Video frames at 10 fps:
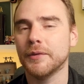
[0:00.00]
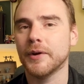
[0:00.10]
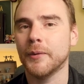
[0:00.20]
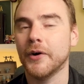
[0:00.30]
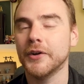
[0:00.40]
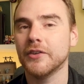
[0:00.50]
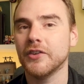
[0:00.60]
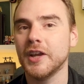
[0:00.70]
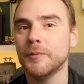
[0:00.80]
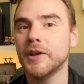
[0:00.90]
a thrower on a
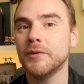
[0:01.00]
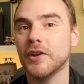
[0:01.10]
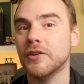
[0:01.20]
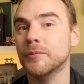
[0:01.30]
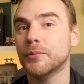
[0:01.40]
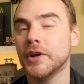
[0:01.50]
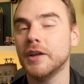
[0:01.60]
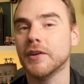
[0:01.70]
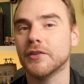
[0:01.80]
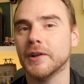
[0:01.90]
team where you didn't
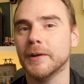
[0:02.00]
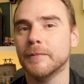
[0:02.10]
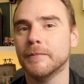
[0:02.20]
previously?